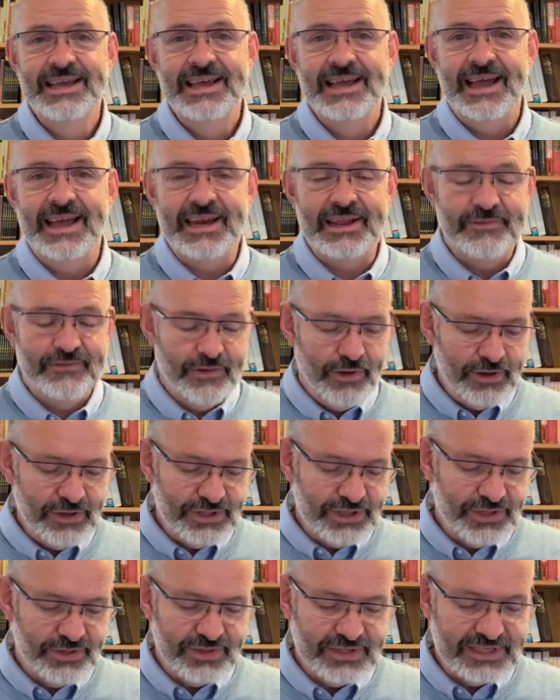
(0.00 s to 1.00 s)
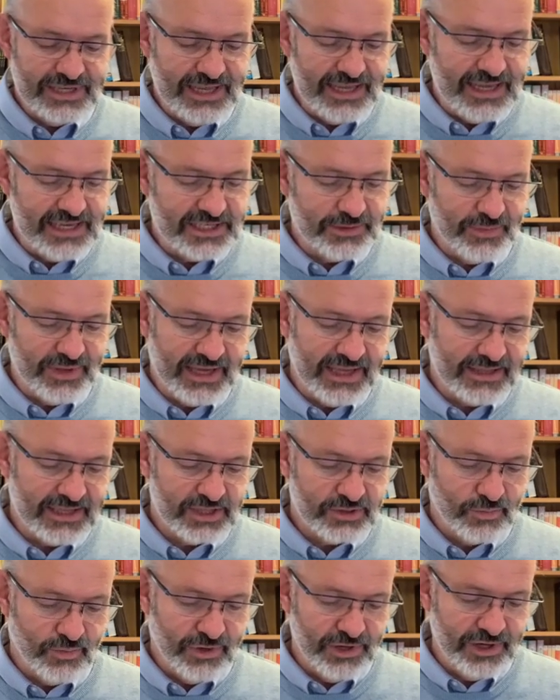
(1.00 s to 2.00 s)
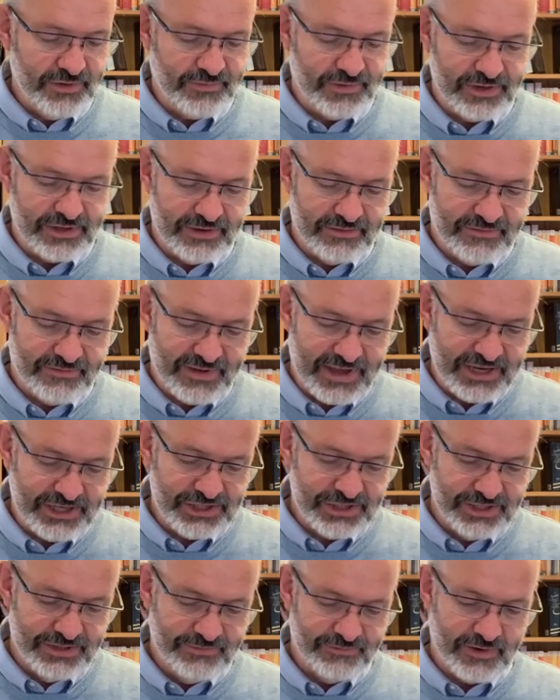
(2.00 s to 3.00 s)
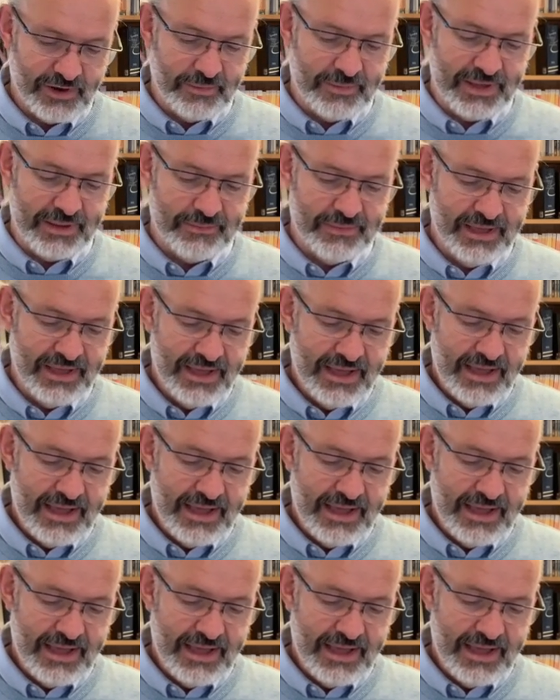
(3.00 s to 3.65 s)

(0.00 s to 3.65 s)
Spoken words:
And he falls to his knees, and we get this wonderful confession from him